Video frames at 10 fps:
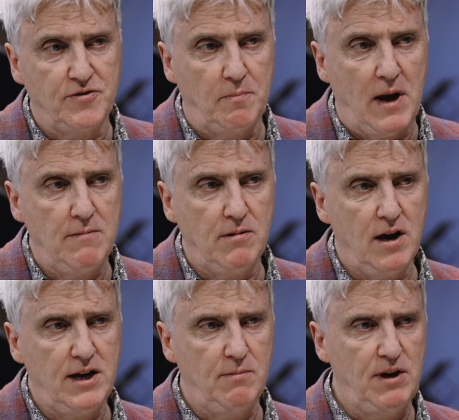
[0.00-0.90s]
the
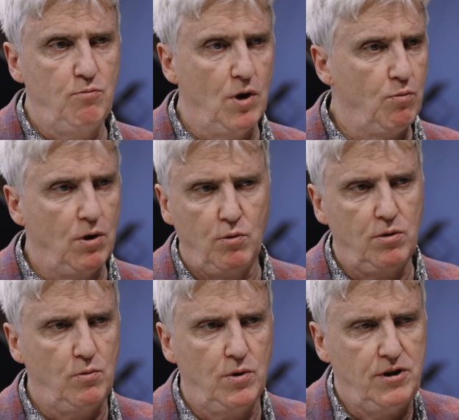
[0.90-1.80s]
pipeline, I mean,
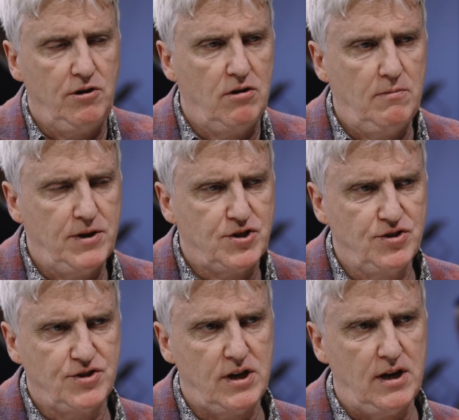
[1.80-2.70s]
what are your
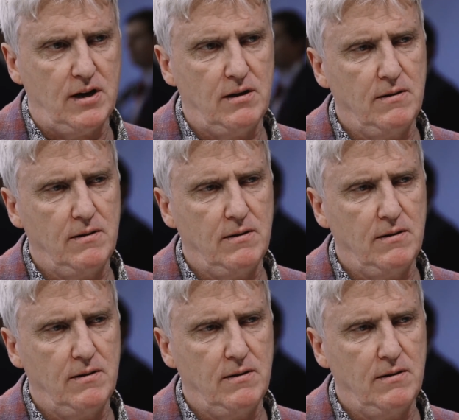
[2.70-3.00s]
ambitions there?